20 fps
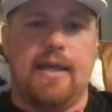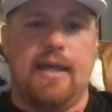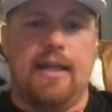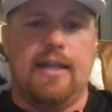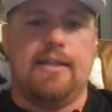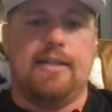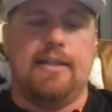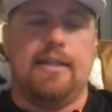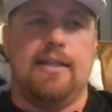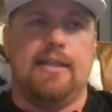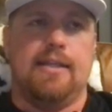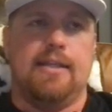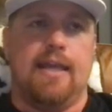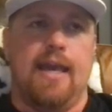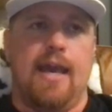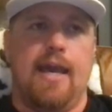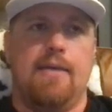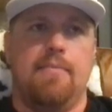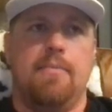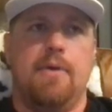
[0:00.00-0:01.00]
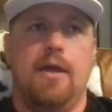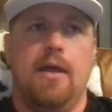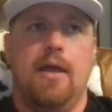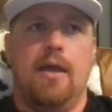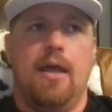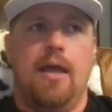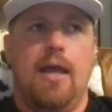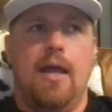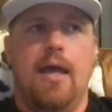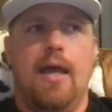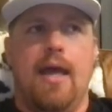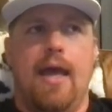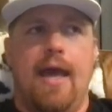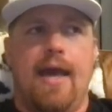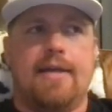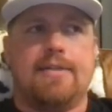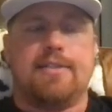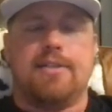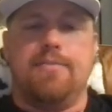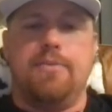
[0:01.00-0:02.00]
in at the end of the game.
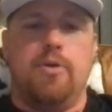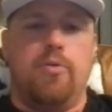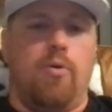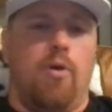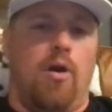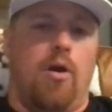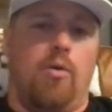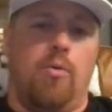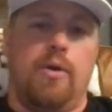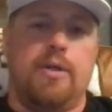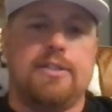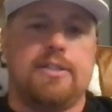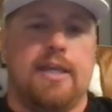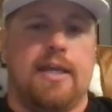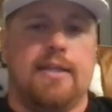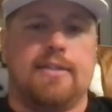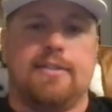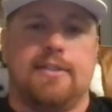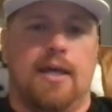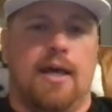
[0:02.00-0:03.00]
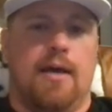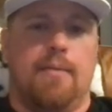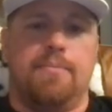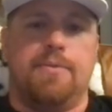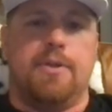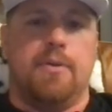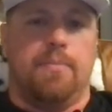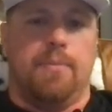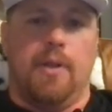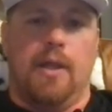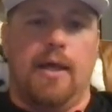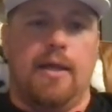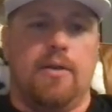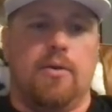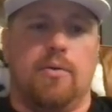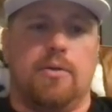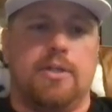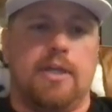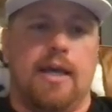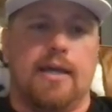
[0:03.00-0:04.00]
SMU always gets up to play
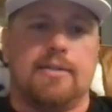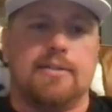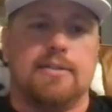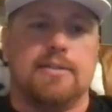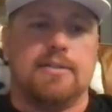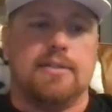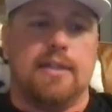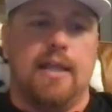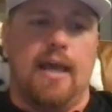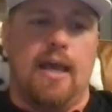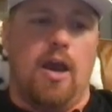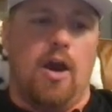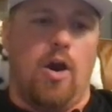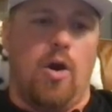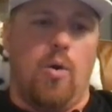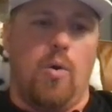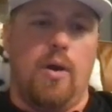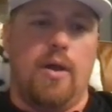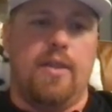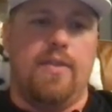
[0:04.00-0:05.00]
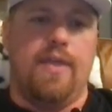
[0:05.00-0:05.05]
North Texas. They always